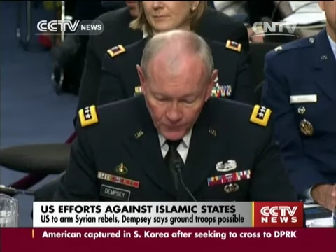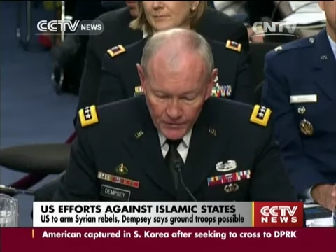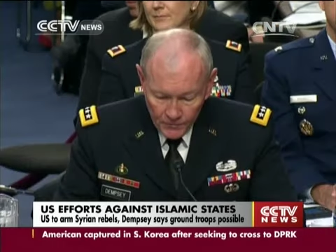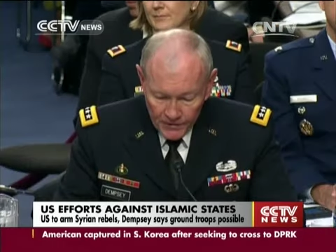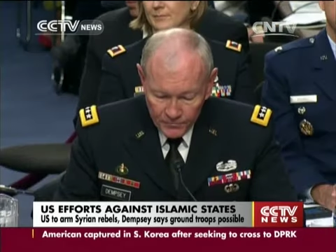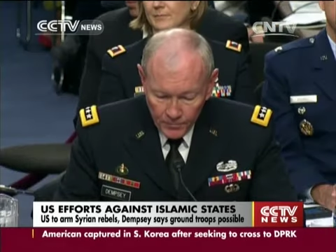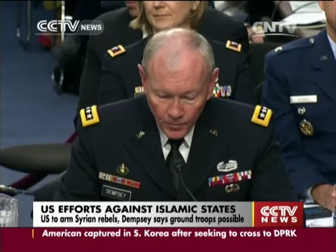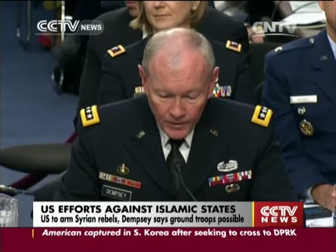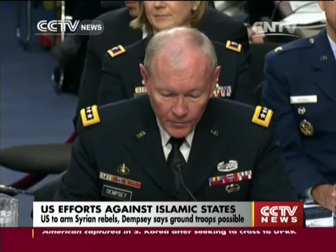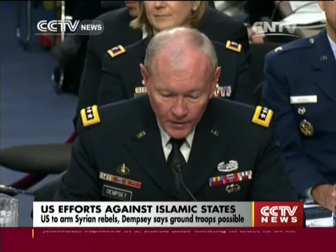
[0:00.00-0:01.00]
if, if
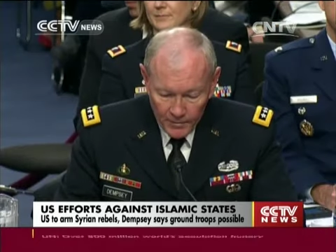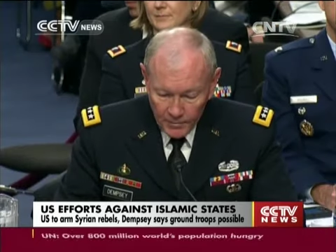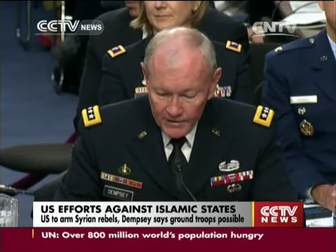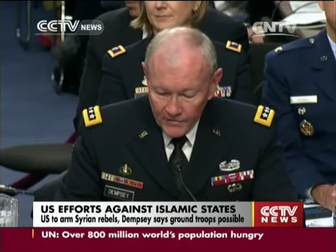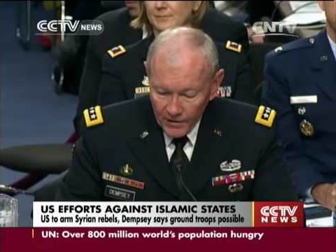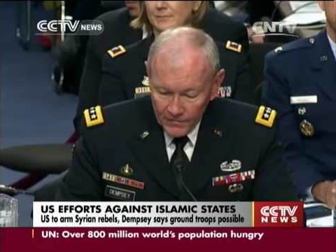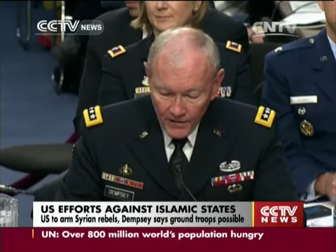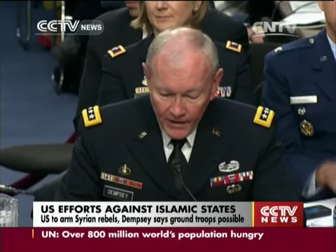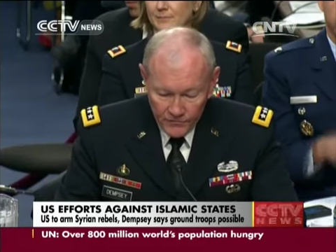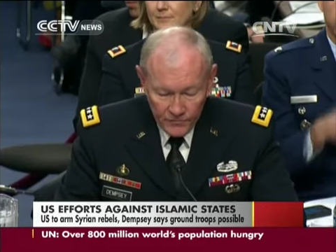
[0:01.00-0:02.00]
Obama's current
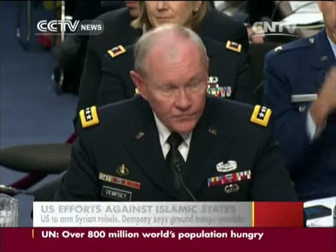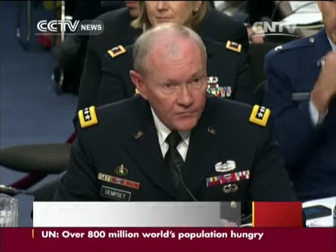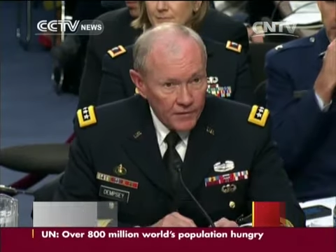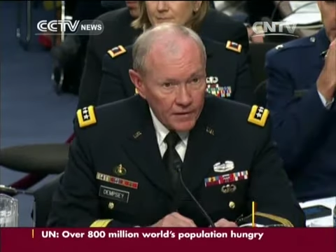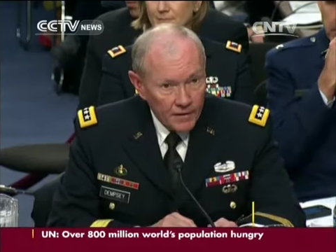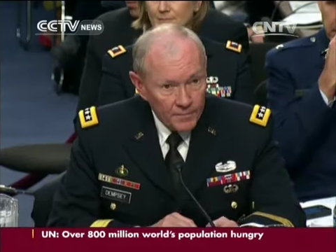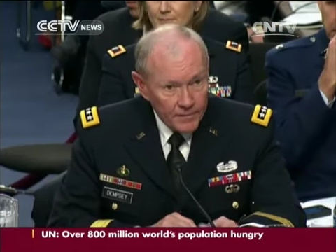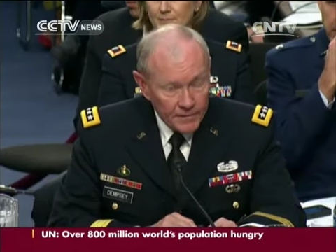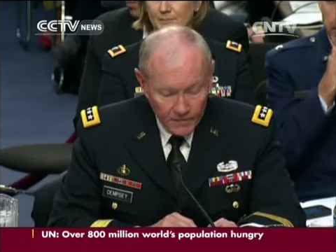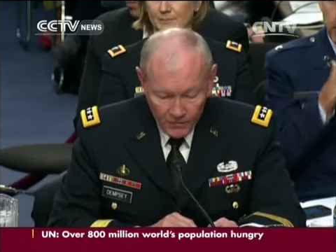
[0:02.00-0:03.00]
strategy fails.
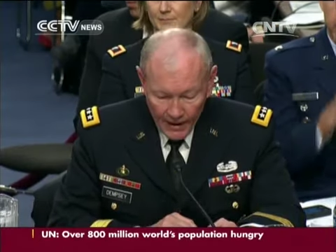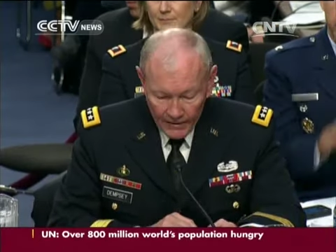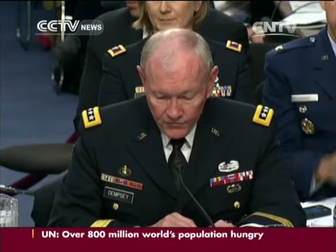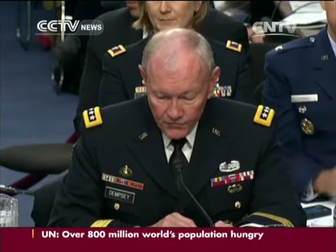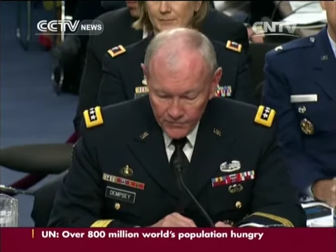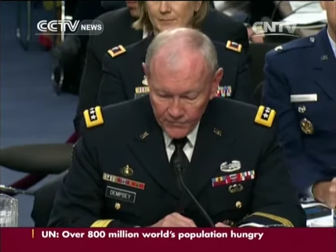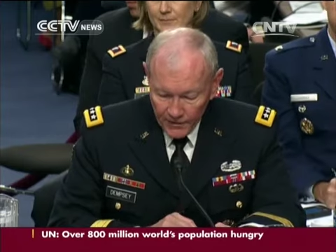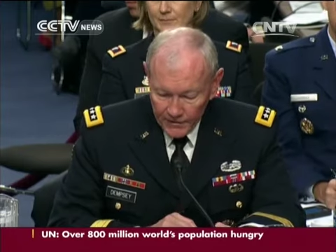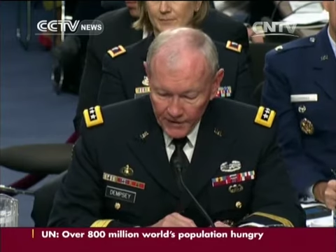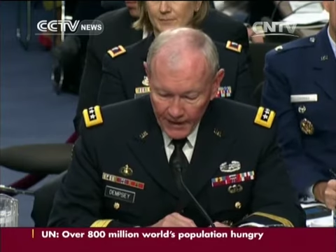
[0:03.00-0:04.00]
He revealed that
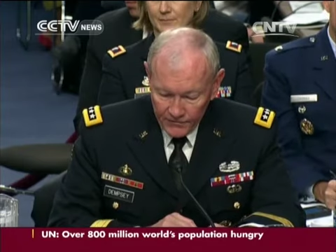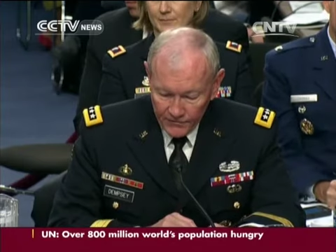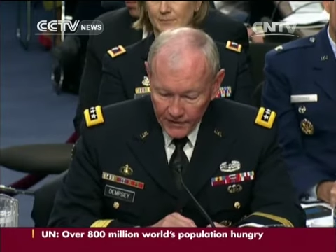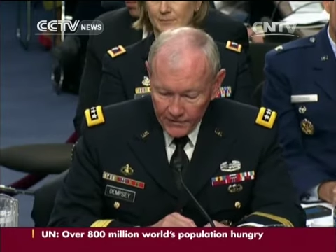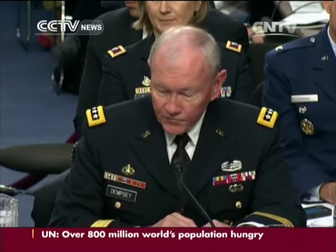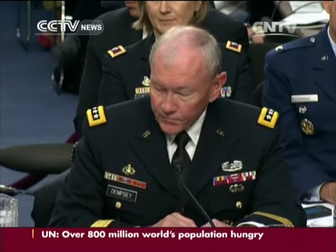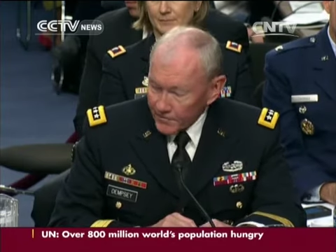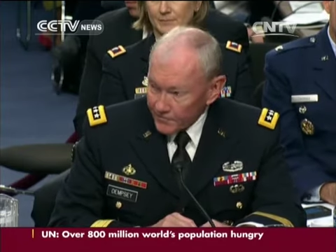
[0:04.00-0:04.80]
the U.S. commanders